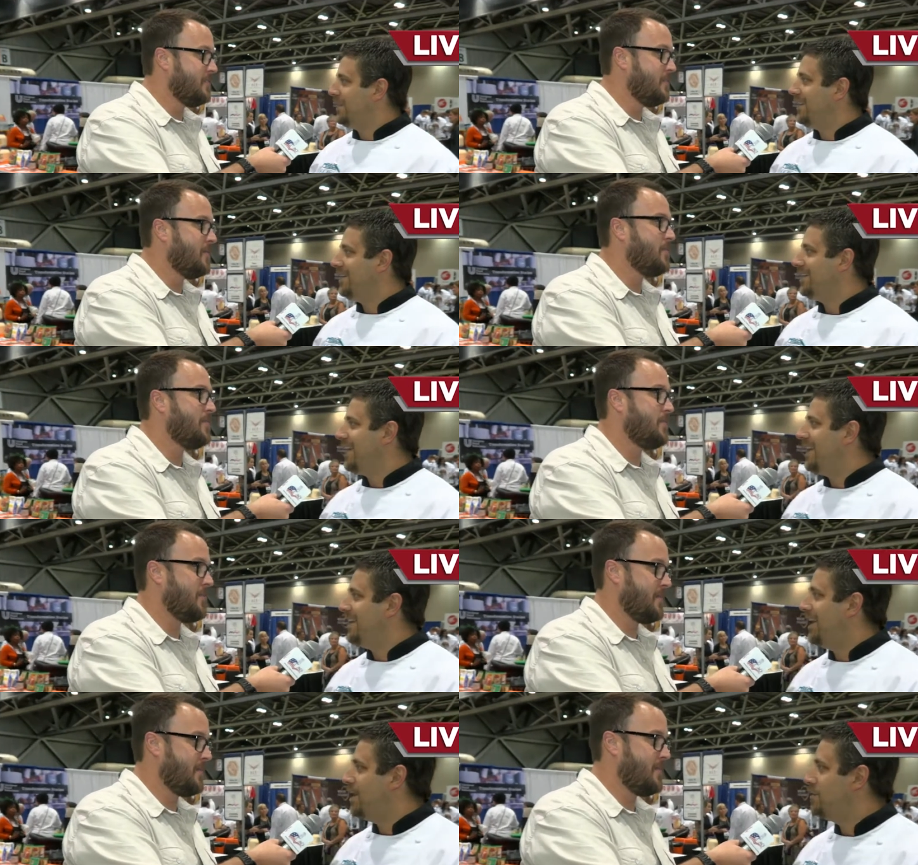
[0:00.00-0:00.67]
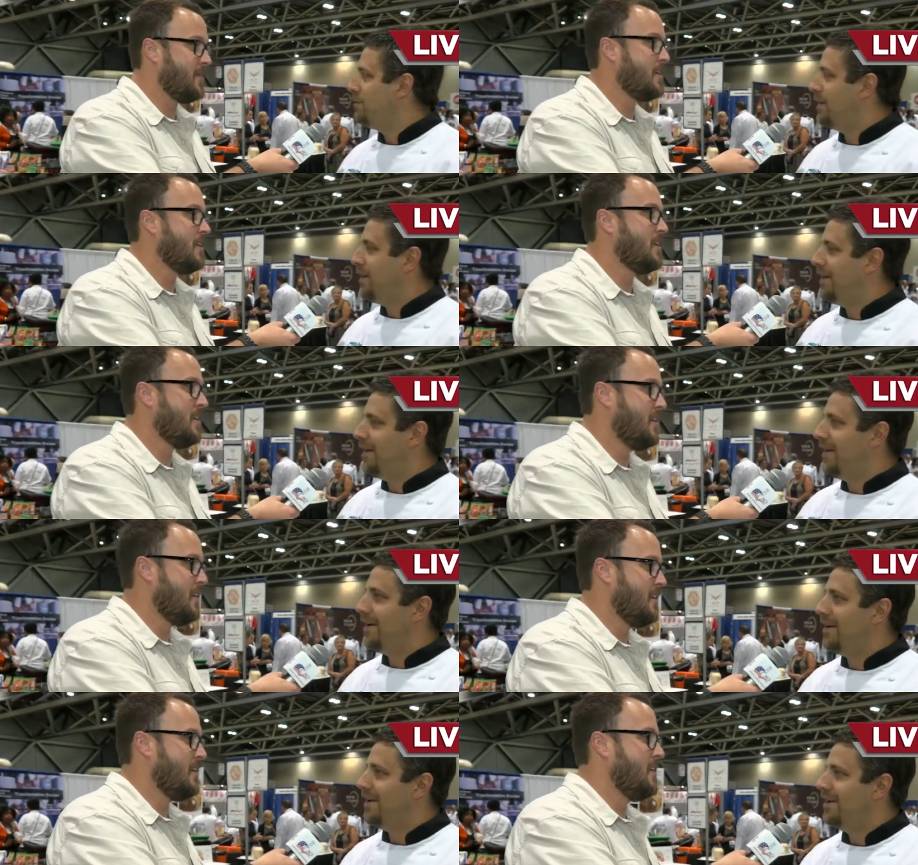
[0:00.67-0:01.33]
Speaker 1: to get that yet. But
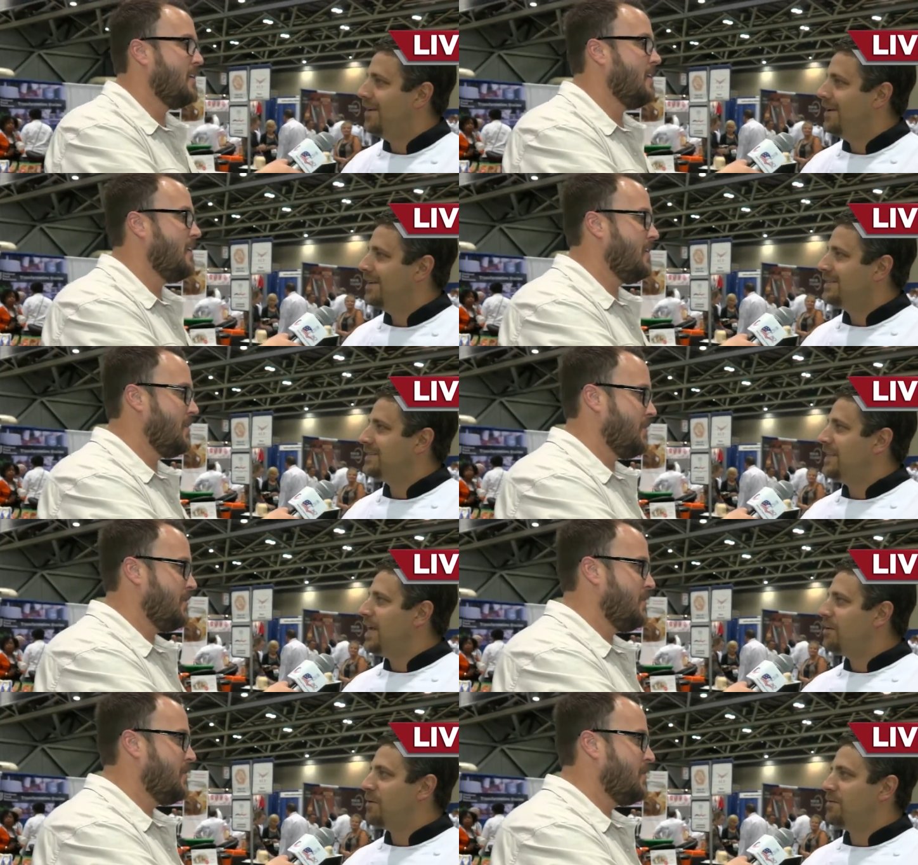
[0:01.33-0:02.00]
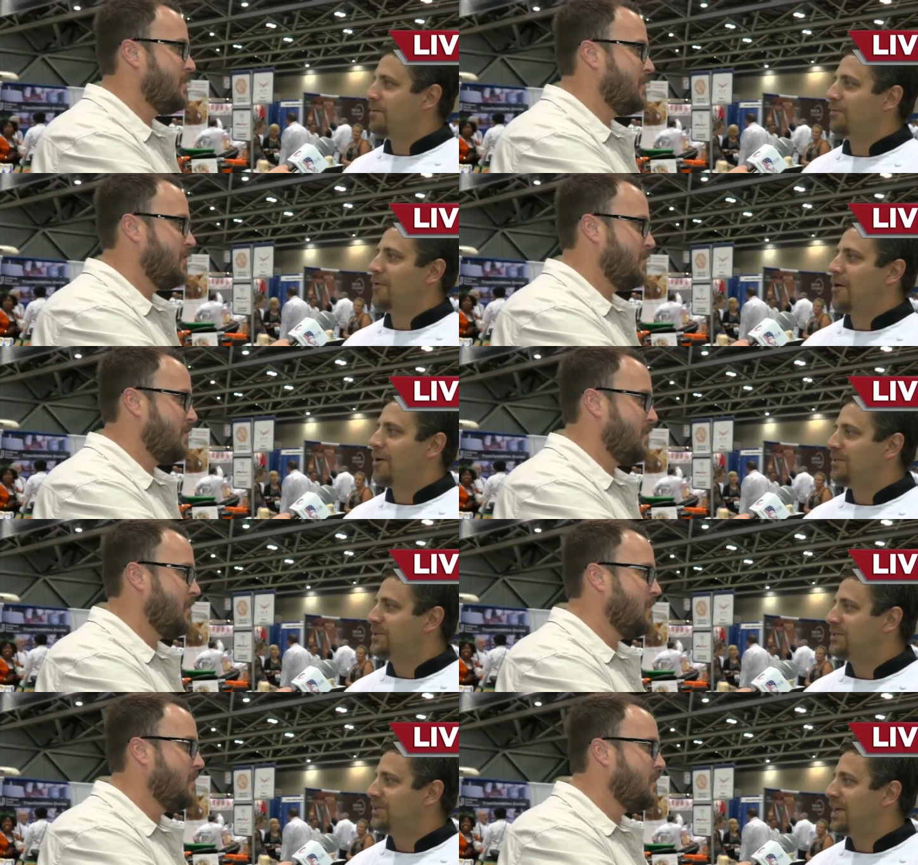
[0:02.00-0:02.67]
uh, Snake River
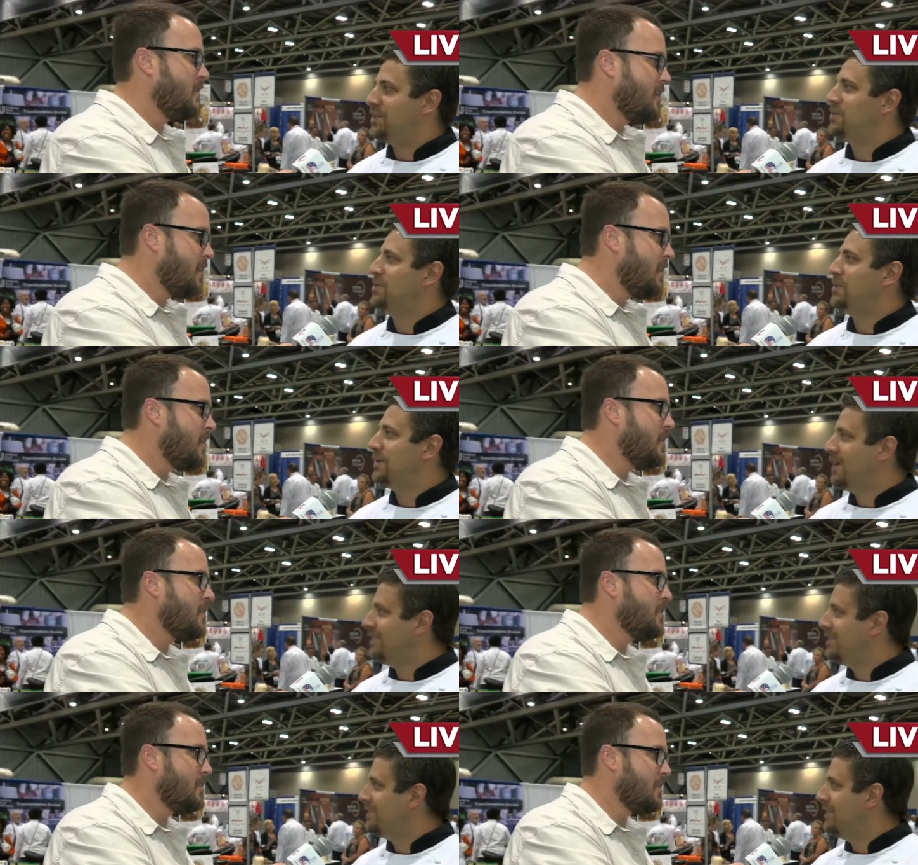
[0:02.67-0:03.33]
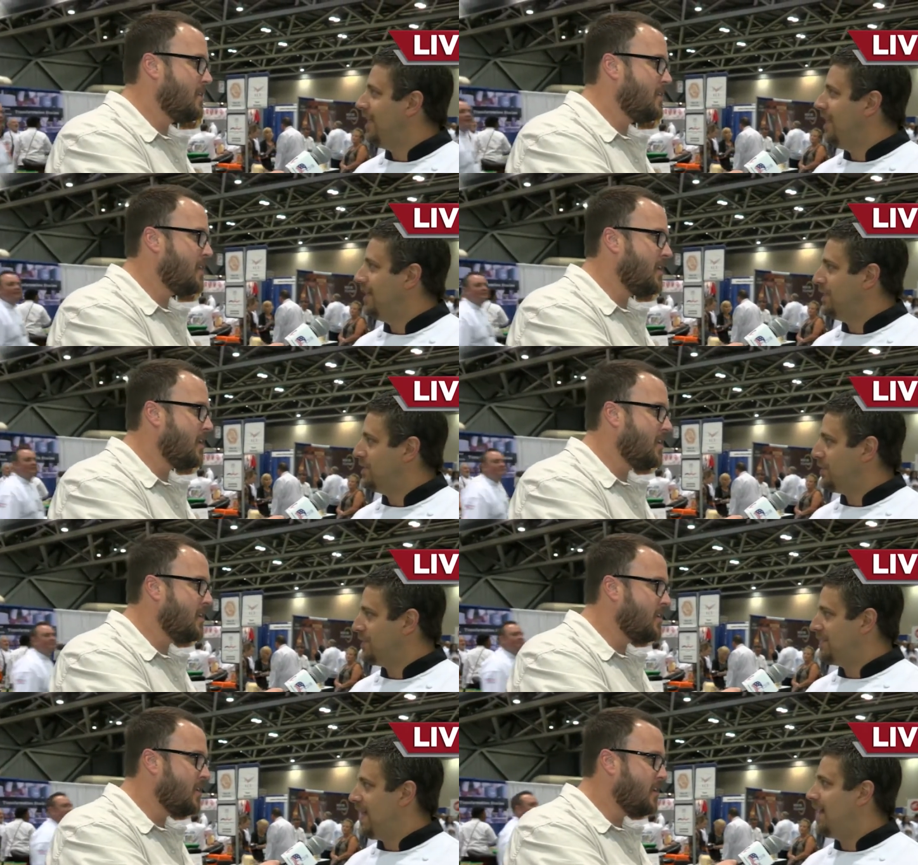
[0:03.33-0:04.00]
Farms is actually doing, uh, they
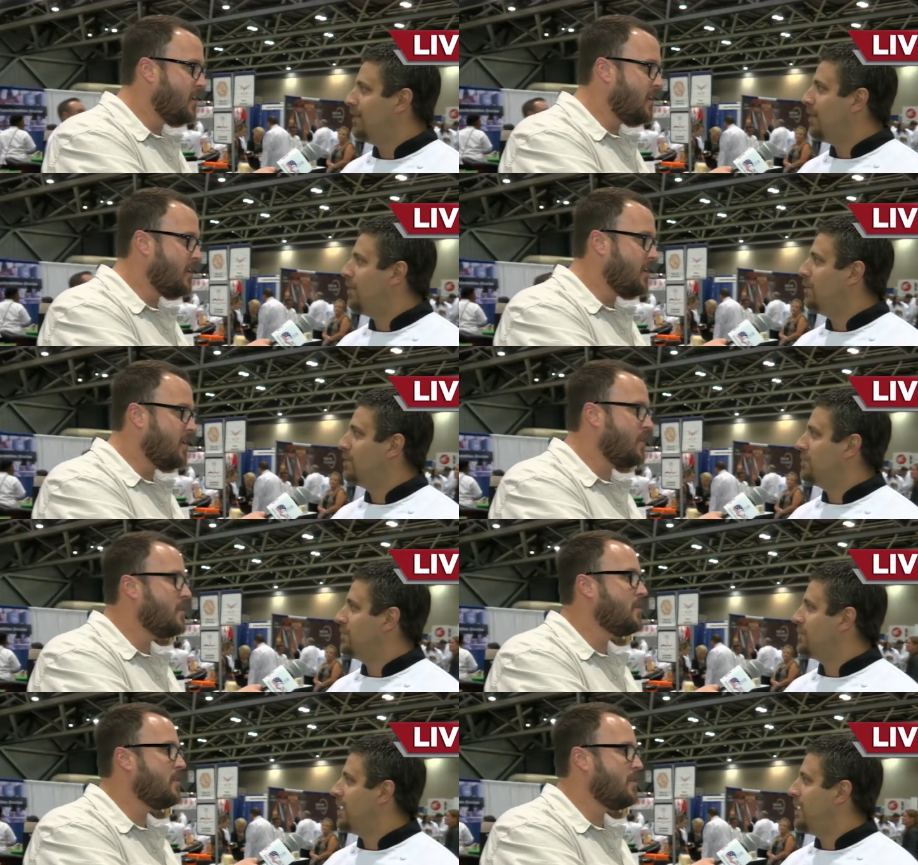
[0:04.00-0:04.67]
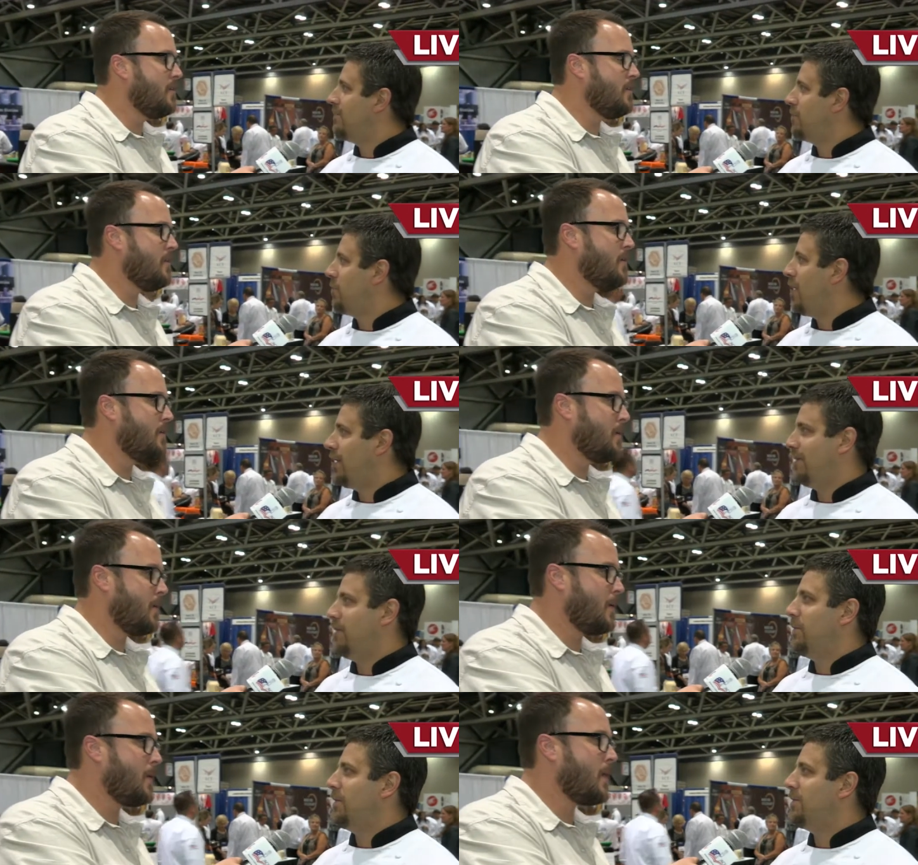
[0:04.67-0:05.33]
took tallow, which is kind of a product
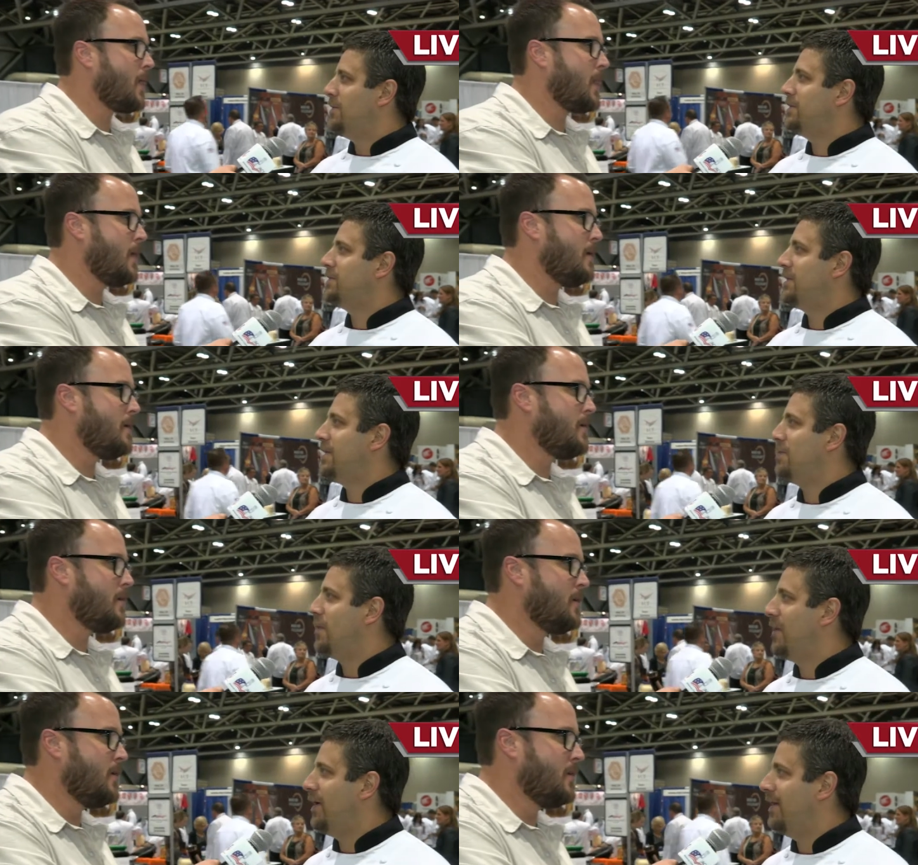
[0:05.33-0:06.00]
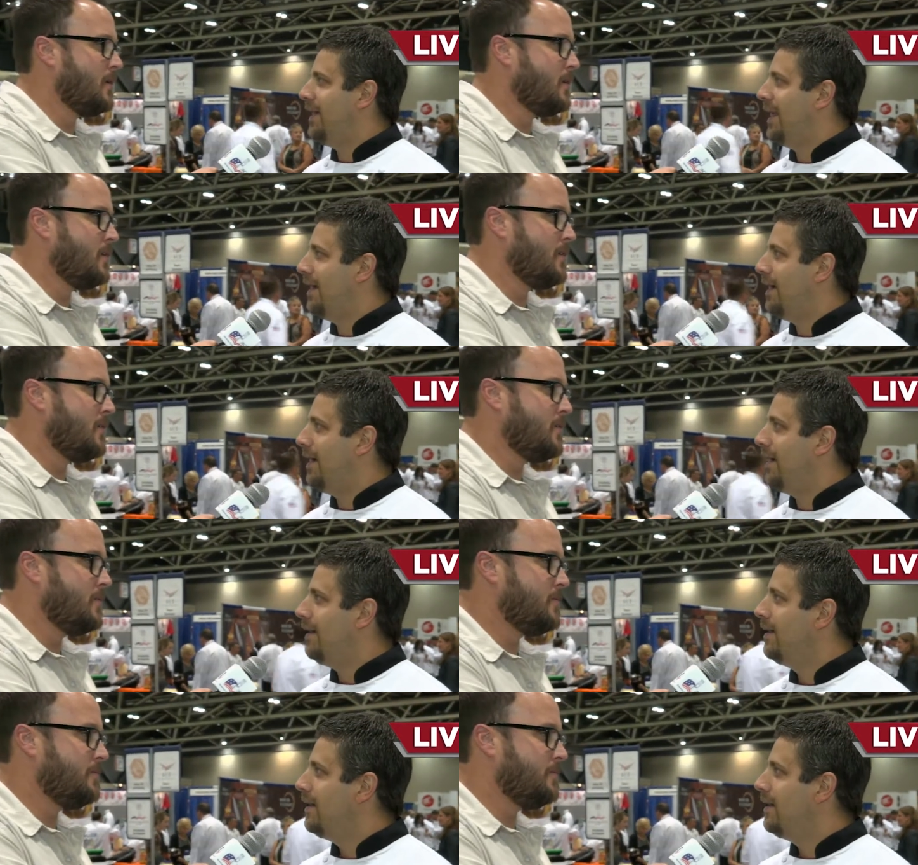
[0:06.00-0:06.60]
that we don't use anymore, and they uh,